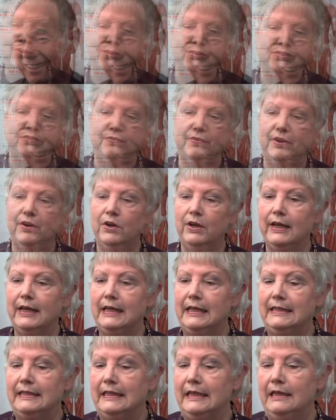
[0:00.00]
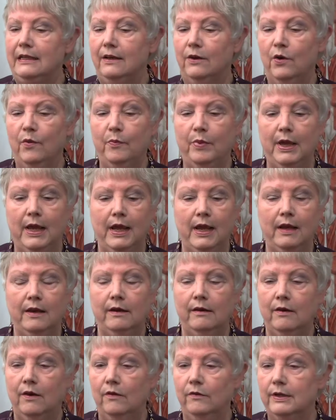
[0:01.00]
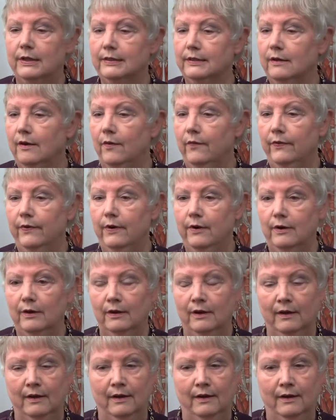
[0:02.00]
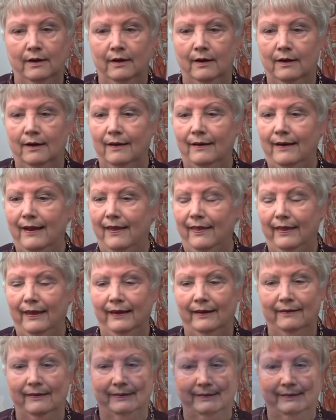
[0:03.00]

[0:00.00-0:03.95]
It's very easy, no pain, no discomfort, nothing.